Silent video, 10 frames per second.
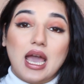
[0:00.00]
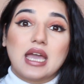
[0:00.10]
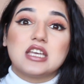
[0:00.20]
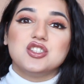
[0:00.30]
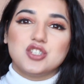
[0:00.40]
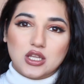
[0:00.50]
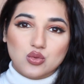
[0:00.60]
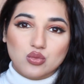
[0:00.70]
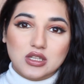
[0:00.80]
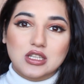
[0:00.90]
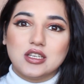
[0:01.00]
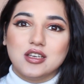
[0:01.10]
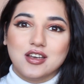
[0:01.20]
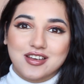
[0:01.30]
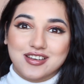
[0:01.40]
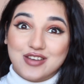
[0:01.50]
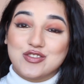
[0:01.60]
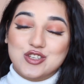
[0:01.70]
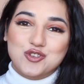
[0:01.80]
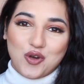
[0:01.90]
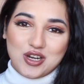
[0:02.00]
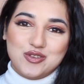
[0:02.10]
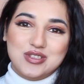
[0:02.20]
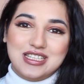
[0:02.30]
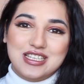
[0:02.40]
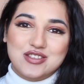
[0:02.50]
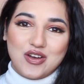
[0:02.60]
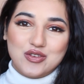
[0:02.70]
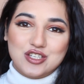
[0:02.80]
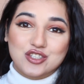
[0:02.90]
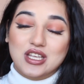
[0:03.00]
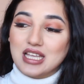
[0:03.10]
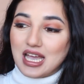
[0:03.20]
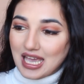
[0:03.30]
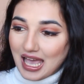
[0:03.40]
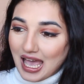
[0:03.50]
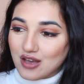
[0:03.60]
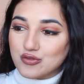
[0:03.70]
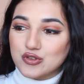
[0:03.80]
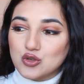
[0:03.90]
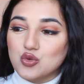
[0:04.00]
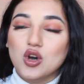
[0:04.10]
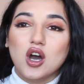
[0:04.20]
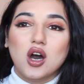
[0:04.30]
I genuinely have enjoyed using this foundation and I have few